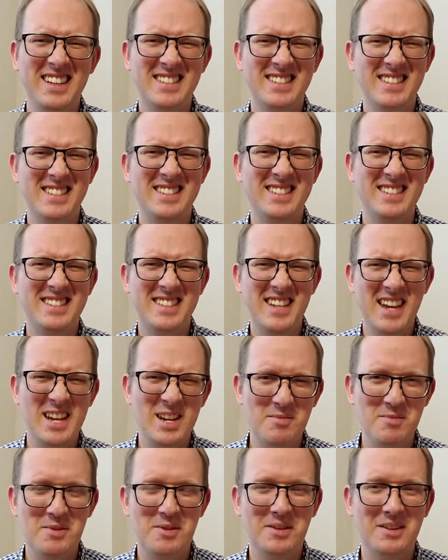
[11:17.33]

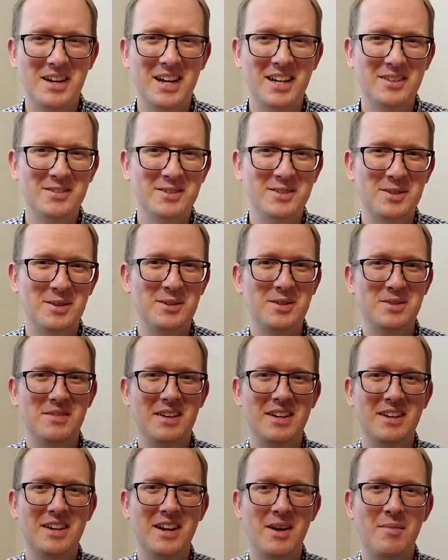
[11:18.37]
sustainable kind of source of
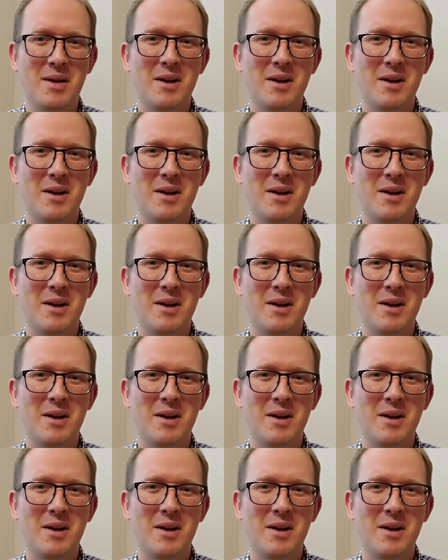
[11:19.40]
income.